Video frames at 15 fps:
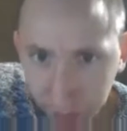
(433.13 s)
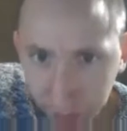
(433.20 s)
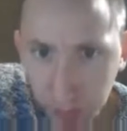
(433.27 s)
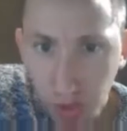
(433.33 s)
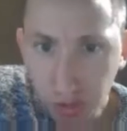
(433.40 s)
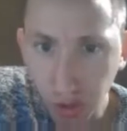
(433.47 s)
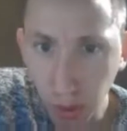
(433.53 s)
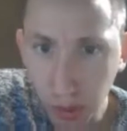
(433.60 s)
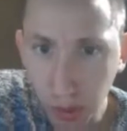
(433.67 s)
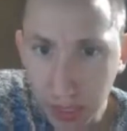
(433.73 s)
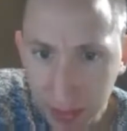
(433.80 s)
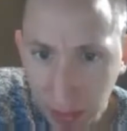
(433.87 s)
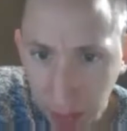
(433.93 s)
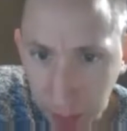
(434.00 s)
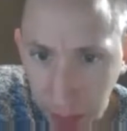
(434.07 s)
So
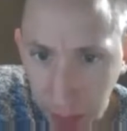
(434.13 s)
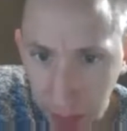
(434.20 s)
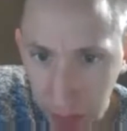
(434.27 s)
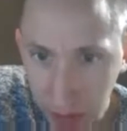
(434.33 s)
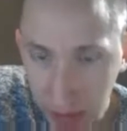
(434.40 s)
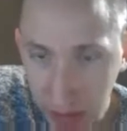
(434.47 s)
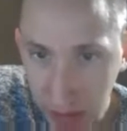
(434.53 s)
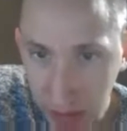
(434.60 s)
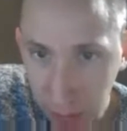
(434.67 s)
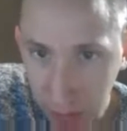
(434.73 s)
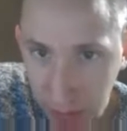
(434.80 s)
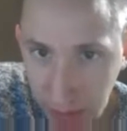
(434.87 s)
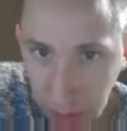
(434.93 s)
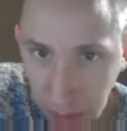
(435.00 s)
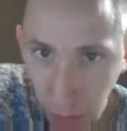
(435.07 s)
this little Butler Tea Stop
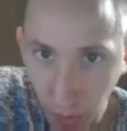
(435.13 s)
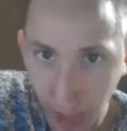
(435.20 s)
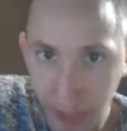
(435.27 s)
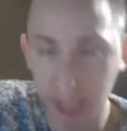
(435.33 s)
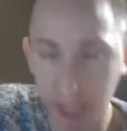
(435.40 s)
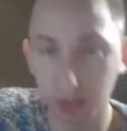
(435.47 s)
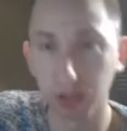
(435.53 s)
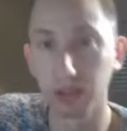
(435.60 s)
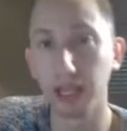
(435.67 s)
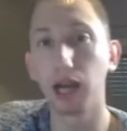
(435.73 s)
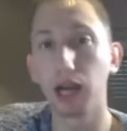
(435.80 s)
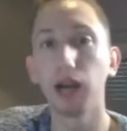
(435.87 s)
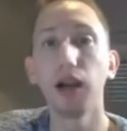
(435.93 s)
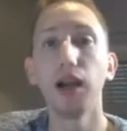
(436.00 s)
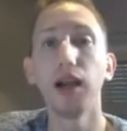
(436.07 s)
will take you right into
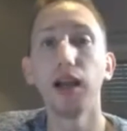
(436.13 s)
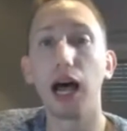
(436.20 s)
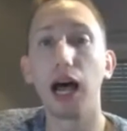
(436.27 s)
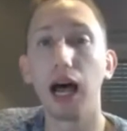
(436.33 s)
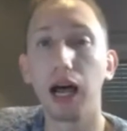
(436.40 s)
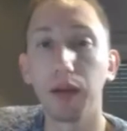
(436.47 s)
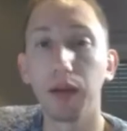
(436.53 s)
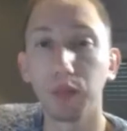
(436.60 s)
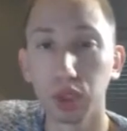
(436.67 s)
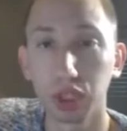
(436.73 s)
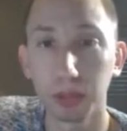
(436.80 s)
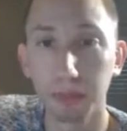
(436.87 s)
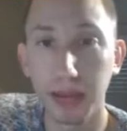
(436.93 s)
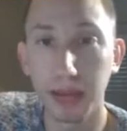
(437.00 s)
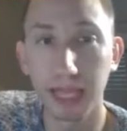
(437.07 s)
there,
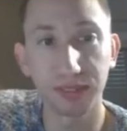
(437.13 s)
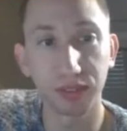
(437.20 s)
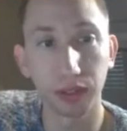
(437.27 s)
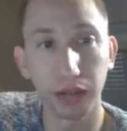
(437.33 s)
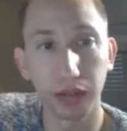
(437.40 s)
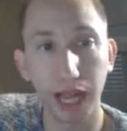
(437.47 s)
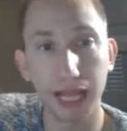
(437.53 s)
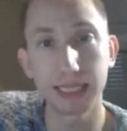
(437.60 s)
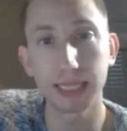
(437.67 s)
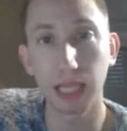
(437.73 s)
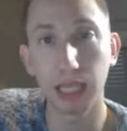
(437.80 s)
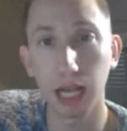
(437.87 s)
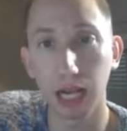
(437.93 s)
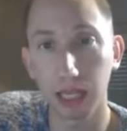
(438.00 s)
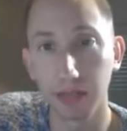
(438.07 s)
which makes for nice,
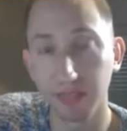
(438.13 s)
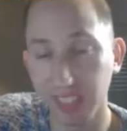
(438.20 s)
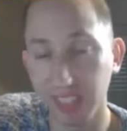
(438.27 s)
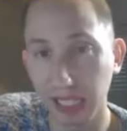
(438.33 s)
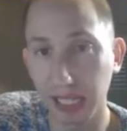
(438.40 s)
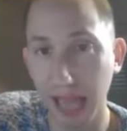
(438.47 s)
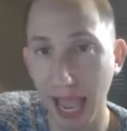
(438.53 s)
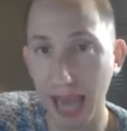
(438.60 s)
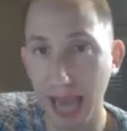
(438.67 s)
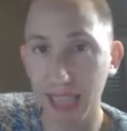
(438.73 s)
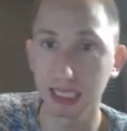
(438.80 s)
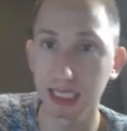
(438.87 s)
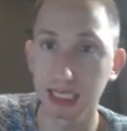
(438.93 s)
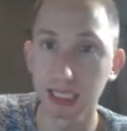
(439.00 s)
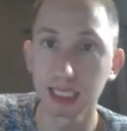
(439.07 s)
convenient
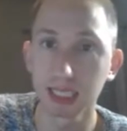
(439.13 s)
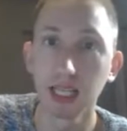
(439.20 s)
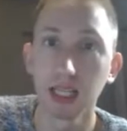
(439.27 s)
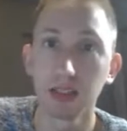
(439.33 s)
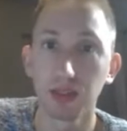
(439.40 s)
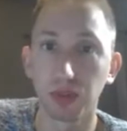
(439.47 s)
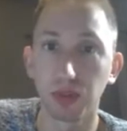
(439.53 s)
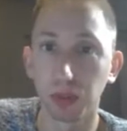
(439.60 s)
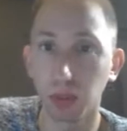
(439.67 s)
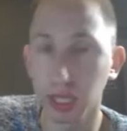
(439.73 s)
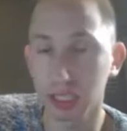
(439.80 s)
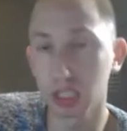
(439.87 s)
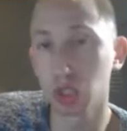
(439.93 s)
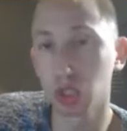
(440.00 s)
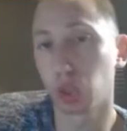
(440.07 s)
access for the
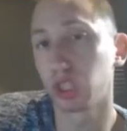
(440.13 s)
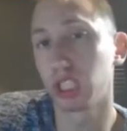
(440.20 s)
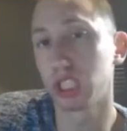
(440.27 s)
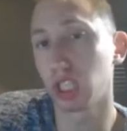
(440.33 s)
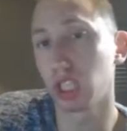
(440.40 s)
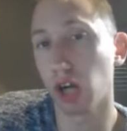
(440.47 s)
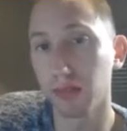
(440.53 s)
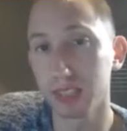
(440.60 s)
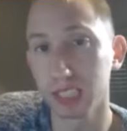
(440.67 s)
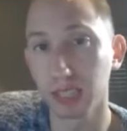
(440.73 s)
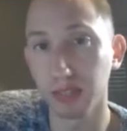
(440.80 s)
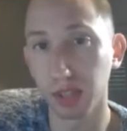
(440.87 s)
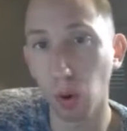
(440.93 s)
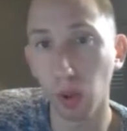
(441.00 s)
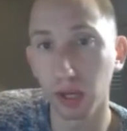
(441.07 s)
rest of Dorchester. And obviously,
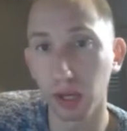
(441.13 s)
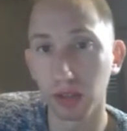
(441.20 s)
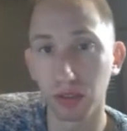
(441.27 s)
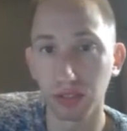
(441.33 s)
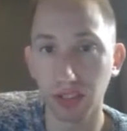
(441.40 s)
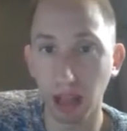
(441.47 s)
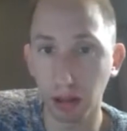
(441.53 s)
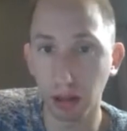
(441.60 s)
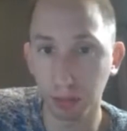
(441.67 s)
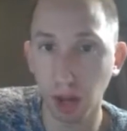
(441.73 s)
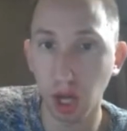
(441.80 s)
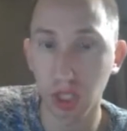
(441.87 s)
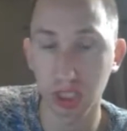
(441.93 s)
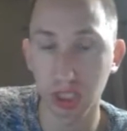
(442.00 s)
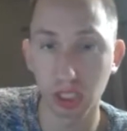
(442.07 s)
if you're going into the South
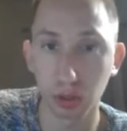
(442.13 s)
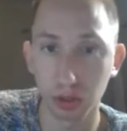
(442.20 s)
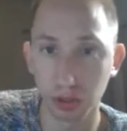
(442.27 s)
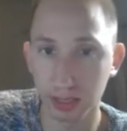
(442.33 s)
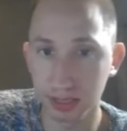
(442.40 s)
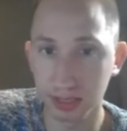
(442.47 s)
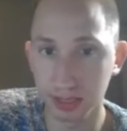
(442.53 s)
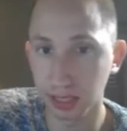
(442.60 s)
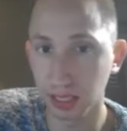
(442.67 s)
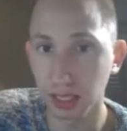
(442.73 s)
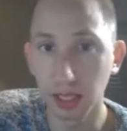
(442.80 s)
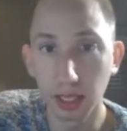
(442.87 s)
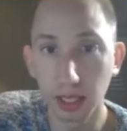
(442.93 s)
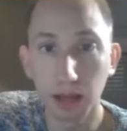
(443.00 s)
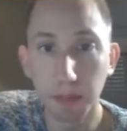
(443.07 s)
Boston or into the
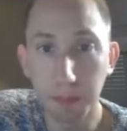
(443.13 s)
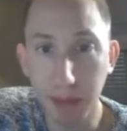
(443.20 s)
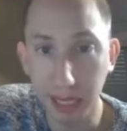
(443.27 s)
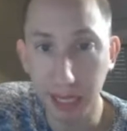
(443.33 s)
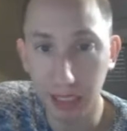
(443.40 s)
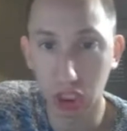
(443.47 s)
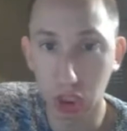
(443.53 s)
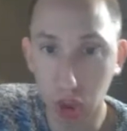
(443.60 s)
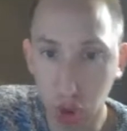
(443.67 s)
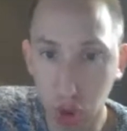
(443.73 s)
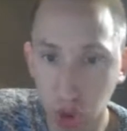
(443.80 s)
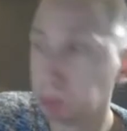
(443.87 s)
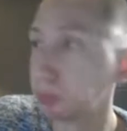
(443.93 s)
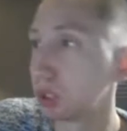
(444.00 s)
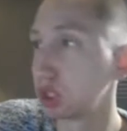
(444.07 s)
city, makes it
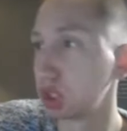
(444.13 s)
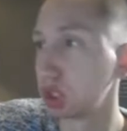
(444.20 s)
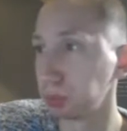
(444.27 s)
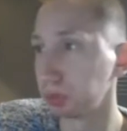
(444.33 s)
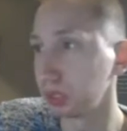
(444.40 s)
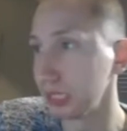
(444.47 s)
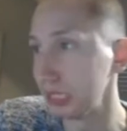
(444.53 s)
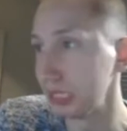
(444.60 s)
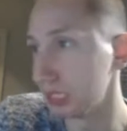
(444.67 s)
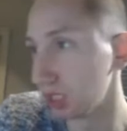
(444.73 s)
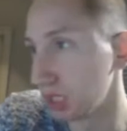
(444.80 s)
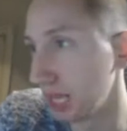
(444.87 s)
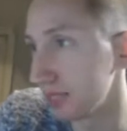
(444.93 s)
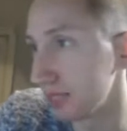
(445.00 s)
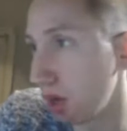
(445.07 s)
super, super easy.
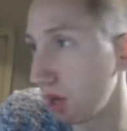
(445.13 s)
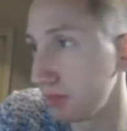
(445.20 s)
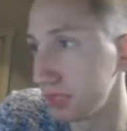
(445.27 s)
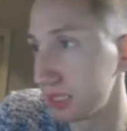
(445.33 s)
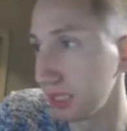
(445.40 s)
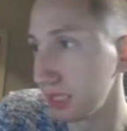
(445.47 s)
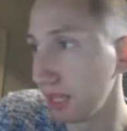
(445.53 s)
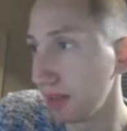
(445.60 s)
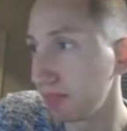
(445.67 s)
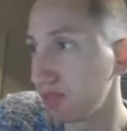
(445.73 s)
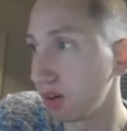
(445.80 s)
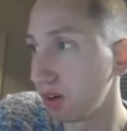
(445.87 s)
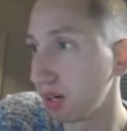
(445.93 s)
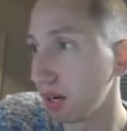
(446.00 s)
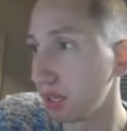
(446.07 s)
So that's obviously
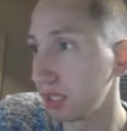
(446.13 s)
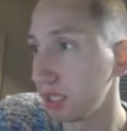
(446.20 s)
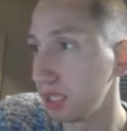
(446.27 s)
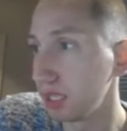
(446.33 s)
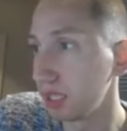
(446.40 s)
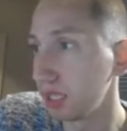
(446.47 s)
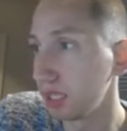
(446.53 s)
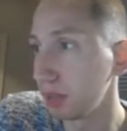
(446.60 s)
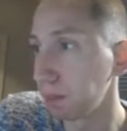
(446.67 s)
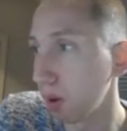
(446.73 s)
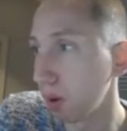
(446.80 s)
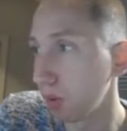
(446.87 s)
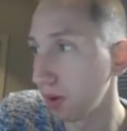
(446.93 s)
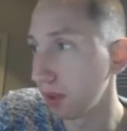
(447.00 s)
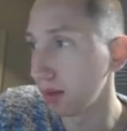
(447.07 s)
a key
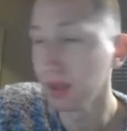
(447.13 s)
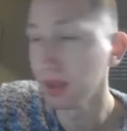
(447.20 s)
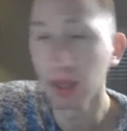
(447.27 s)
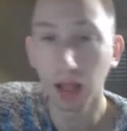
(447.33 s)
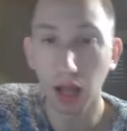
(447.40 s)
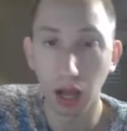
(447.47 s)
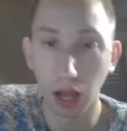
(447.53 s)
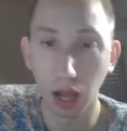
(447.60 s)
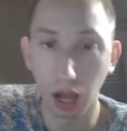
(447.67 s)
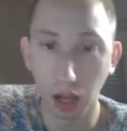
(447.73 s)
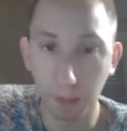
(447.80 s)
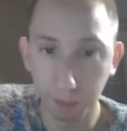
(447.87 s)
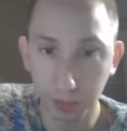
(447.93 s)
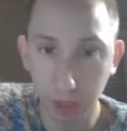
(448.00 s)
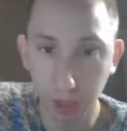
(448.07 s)
component,
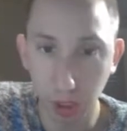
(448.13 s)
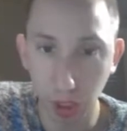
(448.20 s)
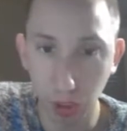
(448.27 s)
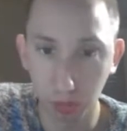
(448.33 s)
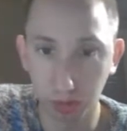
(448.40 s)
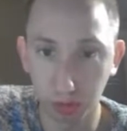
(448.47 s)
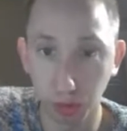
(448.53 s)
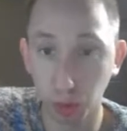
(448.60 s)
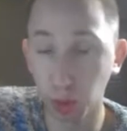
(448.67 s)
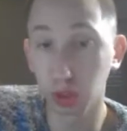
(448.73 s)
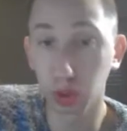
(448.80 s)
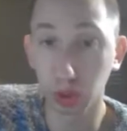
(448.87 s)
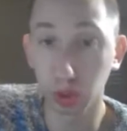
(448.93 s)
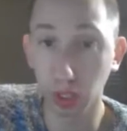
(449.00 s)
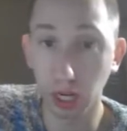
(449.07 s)

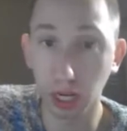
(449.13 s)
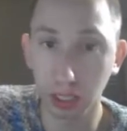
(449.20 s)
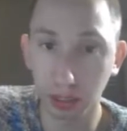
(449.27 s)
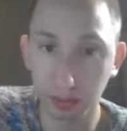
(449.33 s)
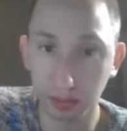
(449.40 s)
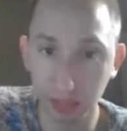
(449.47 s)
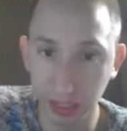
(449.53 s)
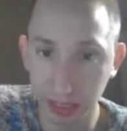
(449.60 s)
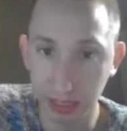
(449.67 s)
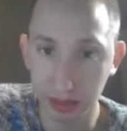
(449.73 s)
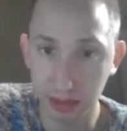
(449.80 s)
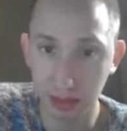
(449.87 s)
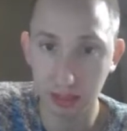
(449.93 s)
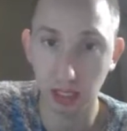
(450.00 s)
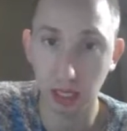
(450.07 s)
for
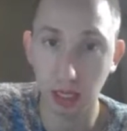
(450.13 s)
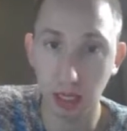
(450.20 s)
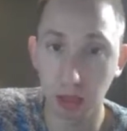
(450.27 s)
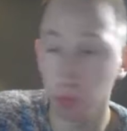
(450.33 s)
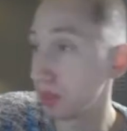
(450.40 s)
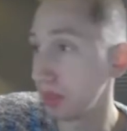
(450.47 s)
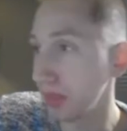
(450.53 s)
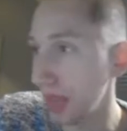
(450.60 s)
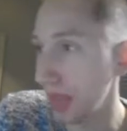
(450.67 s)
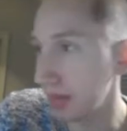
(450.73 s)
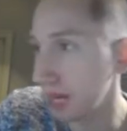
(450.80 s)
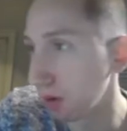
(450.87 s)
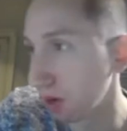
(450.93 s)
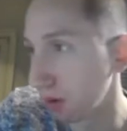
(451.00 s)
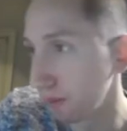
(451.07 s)
convenience within that
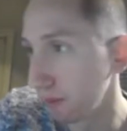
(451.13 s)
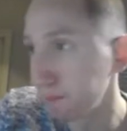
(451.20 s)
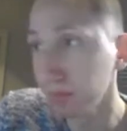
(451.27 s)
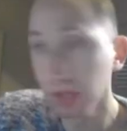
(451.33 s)
neighborhood.